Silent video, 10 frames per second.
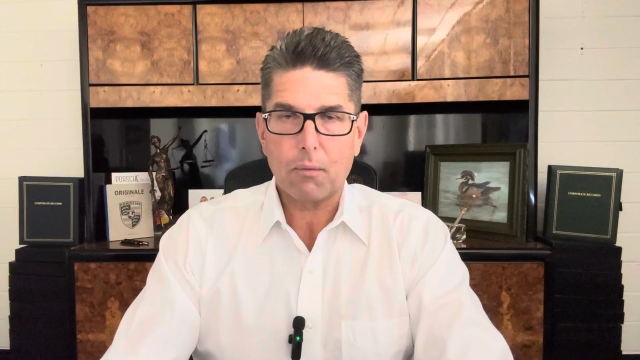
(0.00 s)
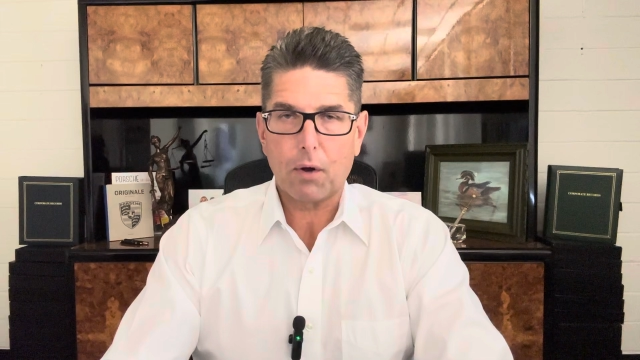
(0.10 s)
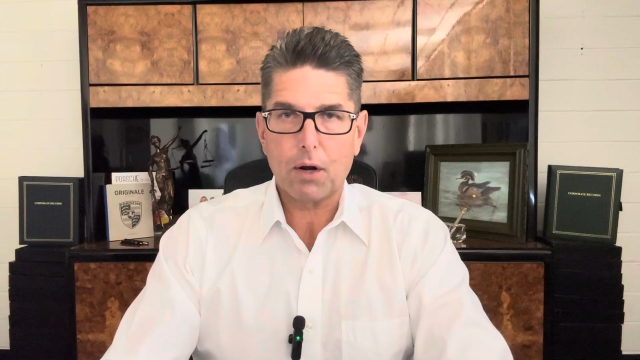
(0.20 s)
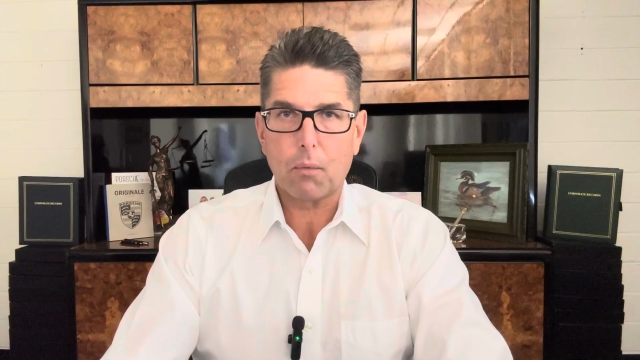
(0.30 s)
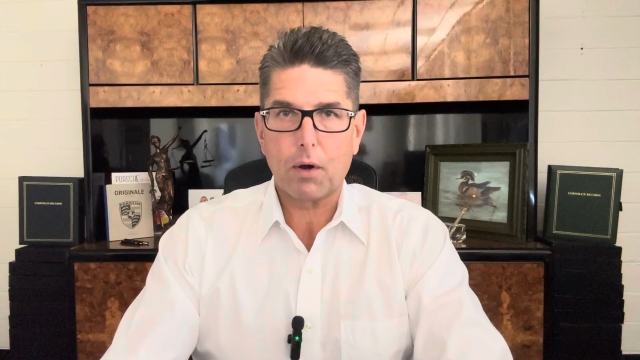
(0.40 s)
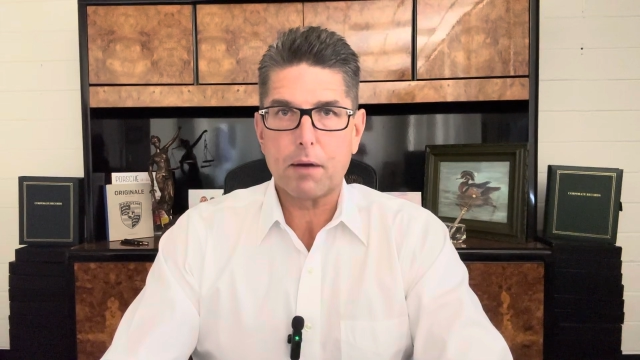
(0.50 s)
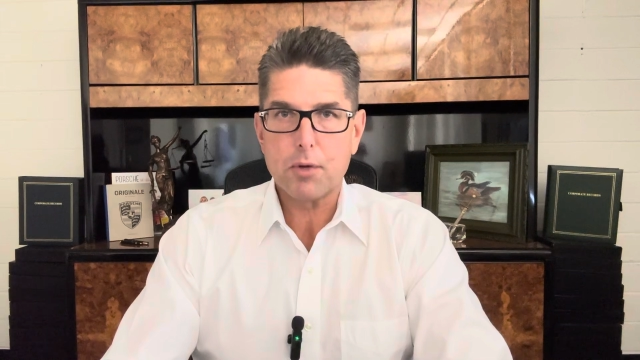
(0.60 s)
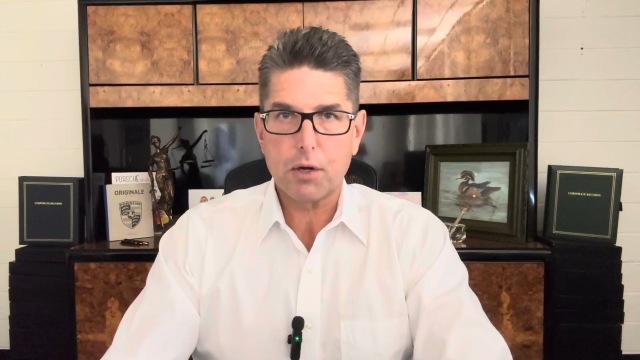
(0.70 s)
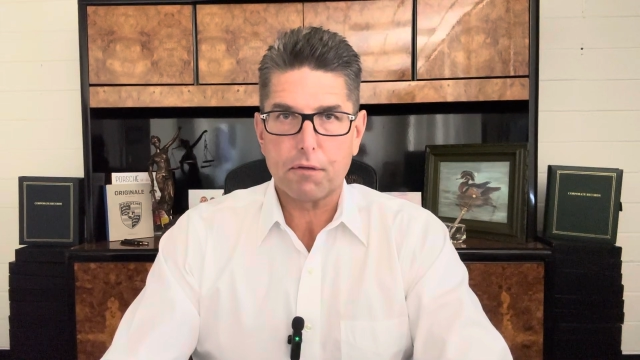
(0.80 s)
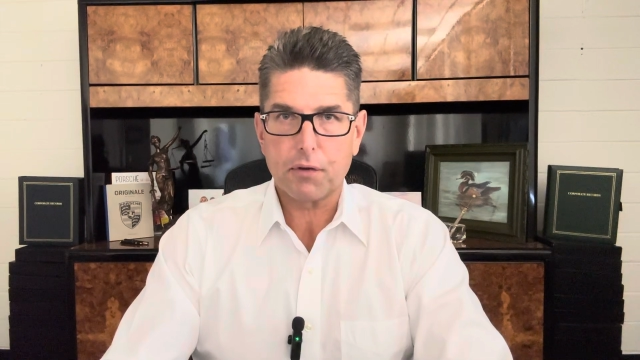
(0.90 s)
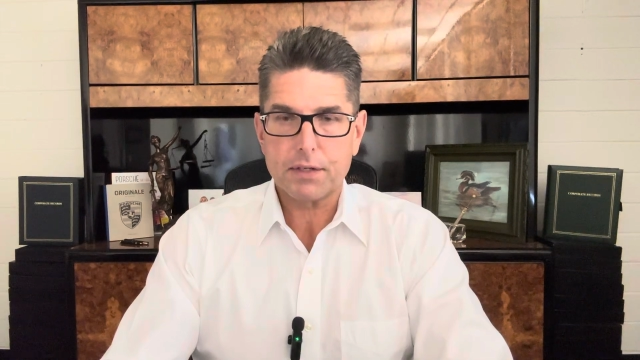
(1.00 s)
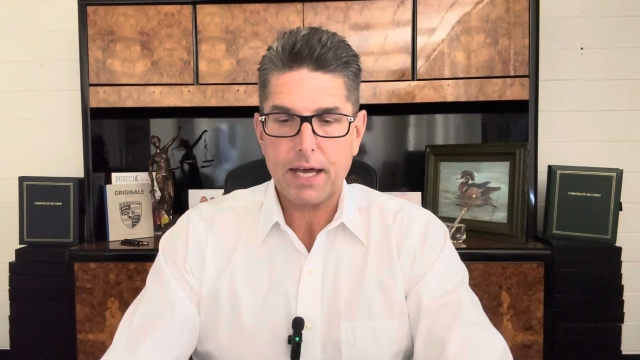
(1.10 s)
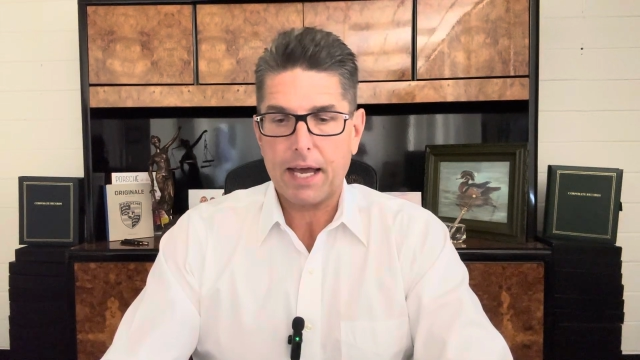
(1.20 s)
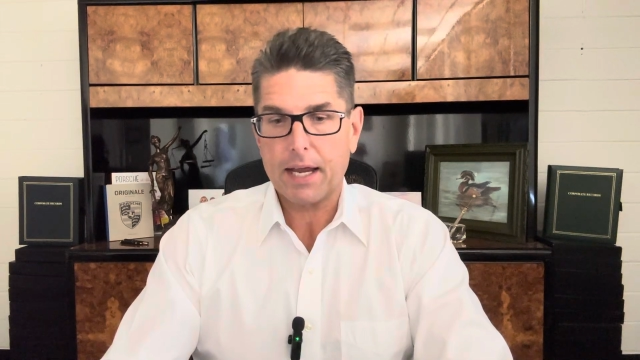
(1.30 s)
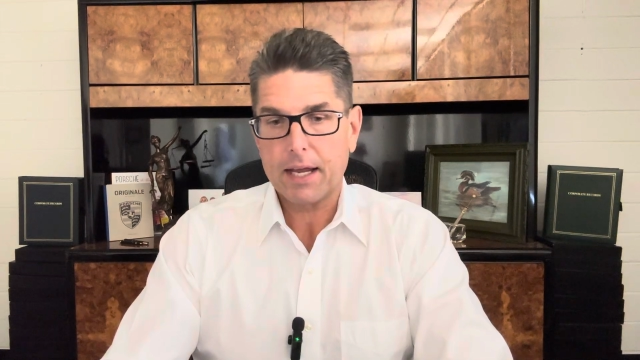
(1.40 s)
what a beautiful
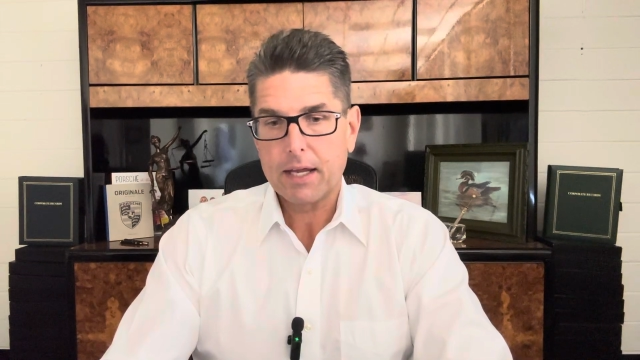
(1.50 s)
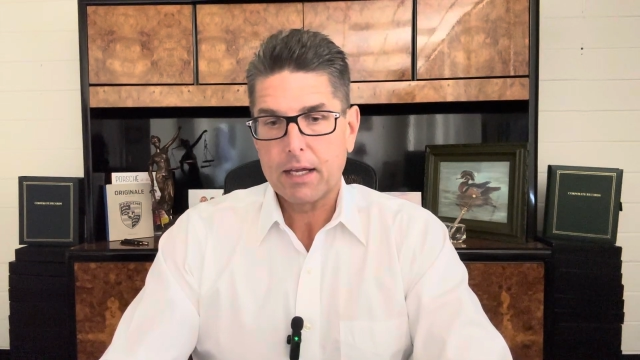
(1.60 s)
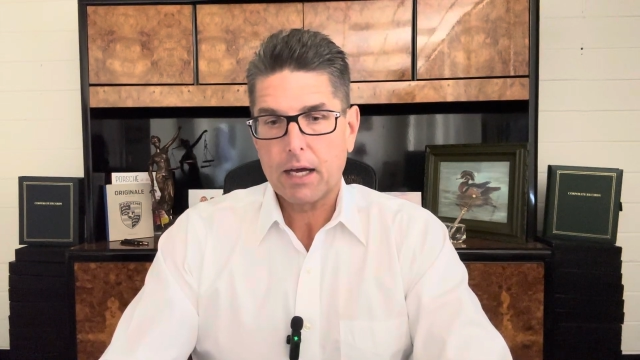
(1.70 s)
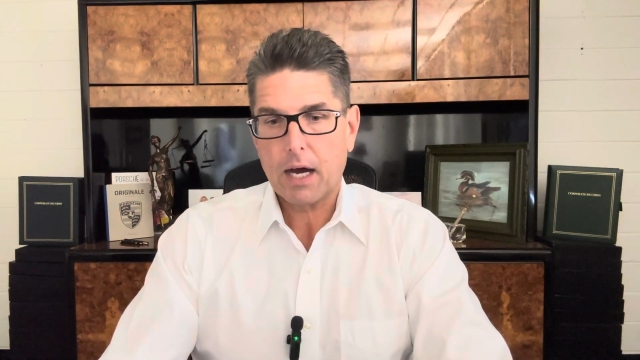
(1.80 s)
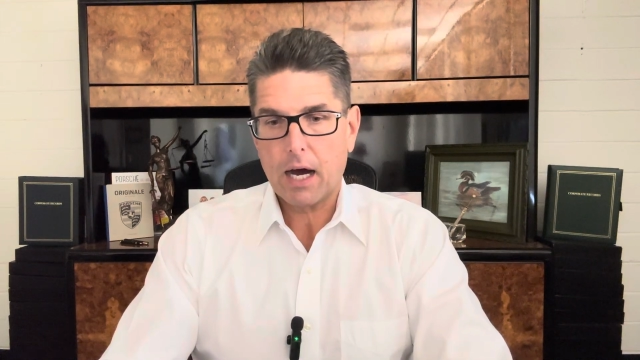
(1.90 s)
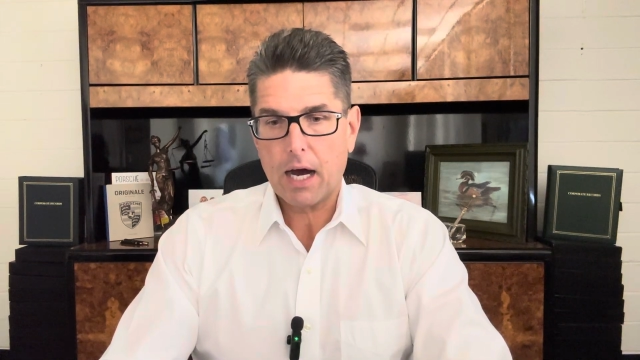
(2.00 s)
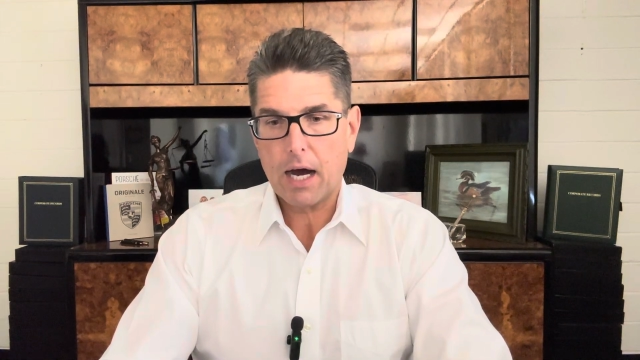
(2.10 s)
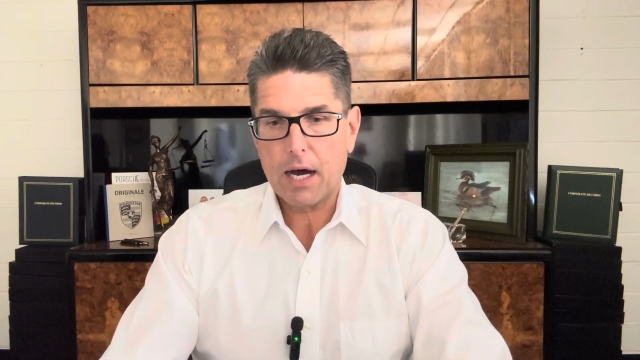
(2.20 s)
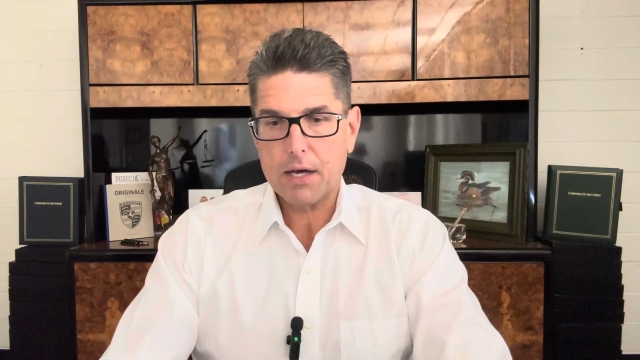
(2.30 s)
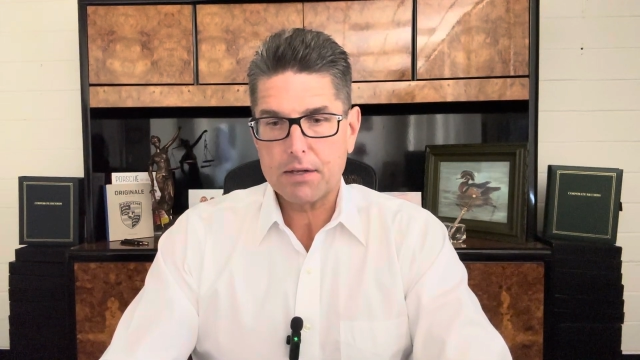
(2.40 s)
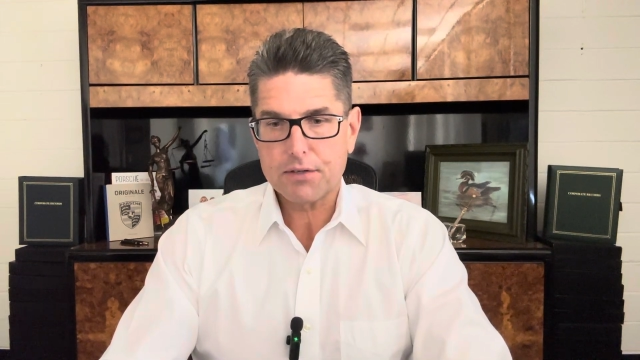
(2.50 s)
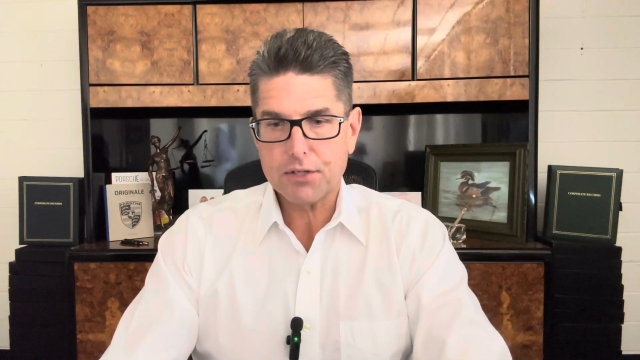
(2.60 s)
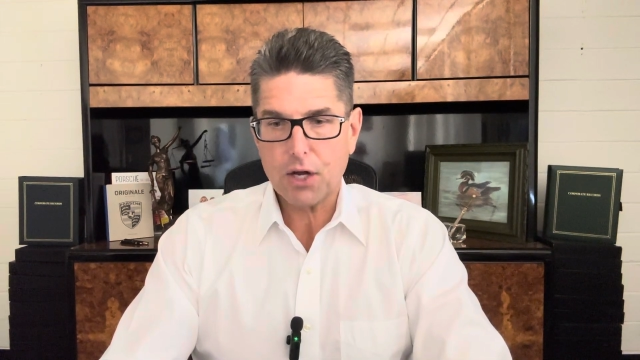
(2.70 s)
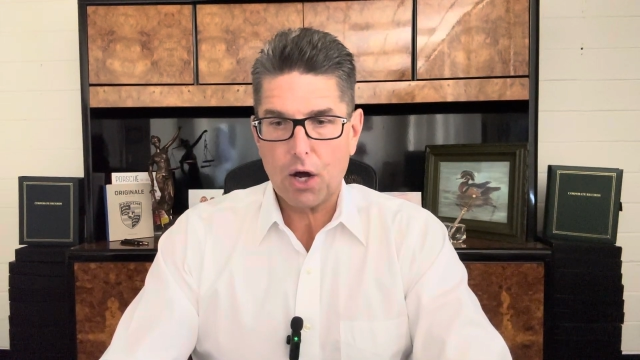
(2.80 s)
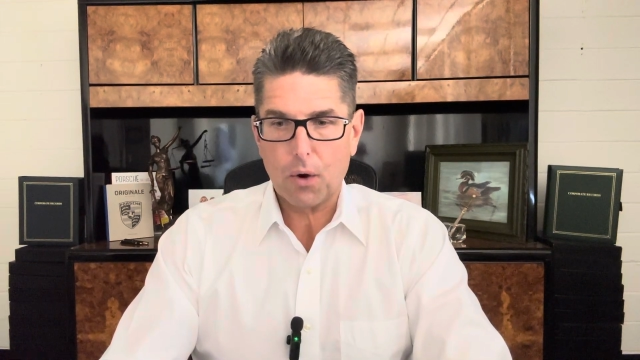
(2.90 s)
day.
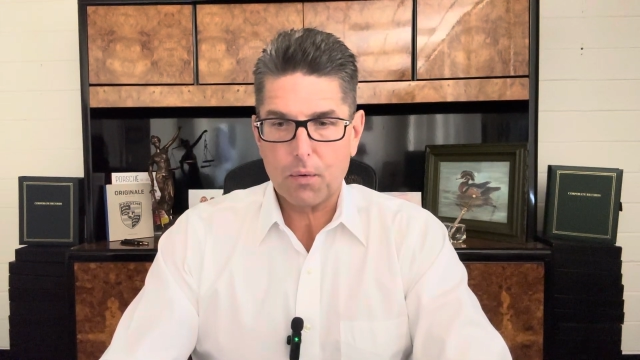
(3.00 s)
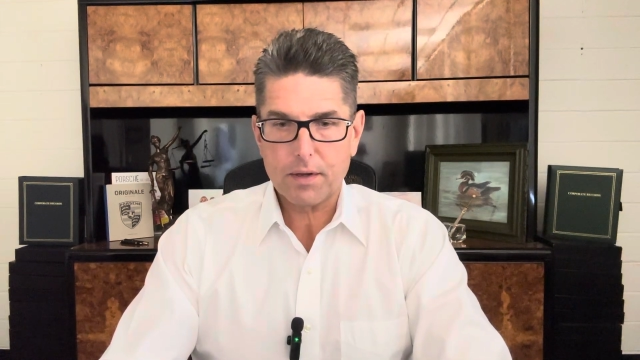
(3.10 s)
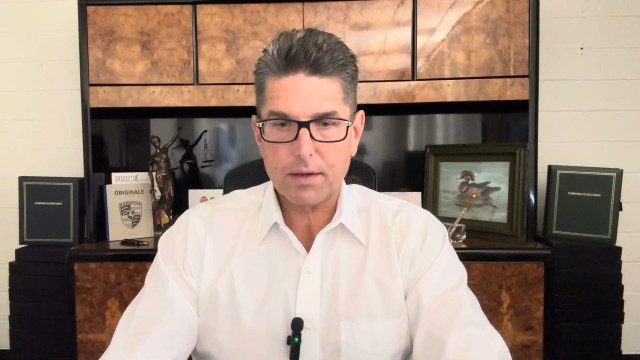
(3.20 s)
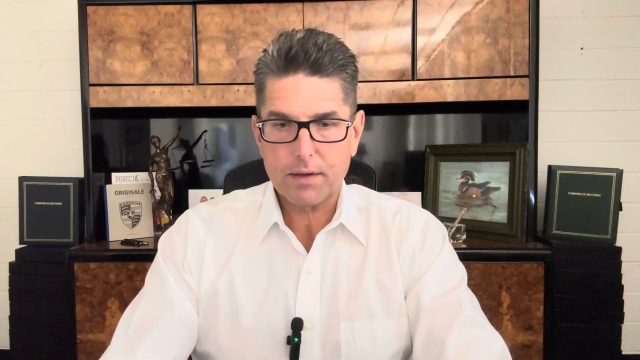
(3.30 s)
So,